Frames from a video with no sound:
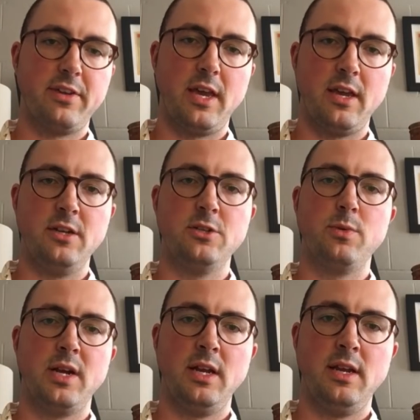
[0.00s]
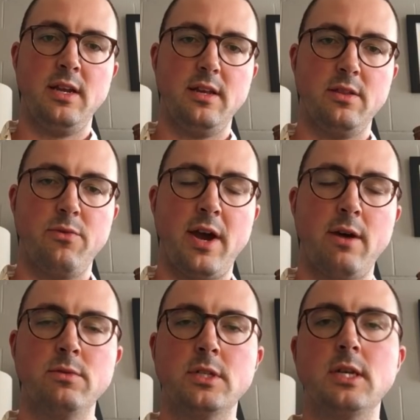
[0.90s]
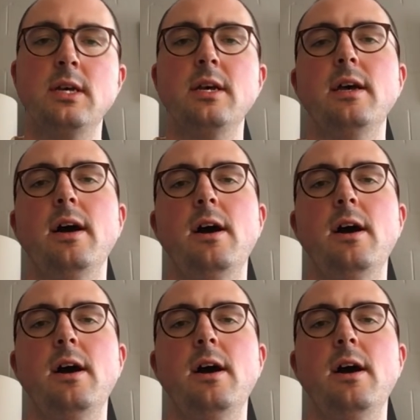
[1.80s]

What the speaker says: off gauge when I knit in the round.